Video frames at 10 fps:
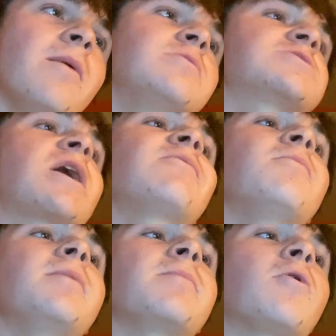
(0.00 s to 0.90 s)
It's kind of
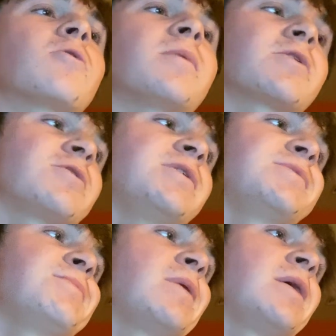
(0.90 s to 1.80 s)
a big part of my
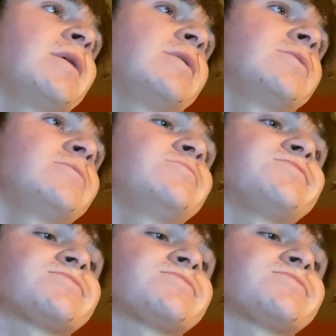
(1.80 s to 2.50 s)
grade. And